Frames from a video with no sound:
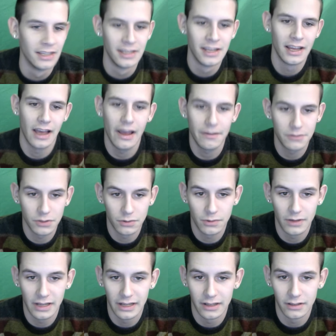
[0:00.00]
After a
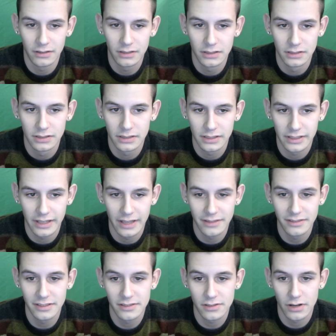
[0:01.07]
while,
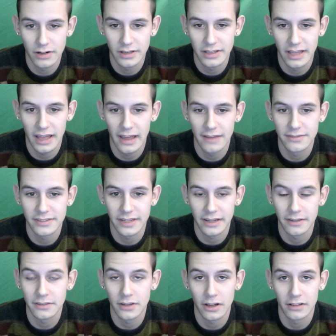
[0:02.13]
Kenzie started to have
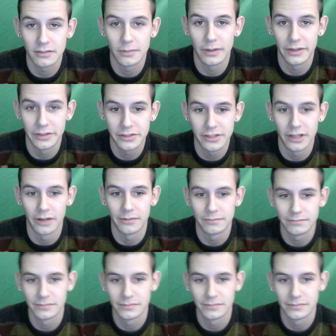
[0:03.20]
second thoughts about the show.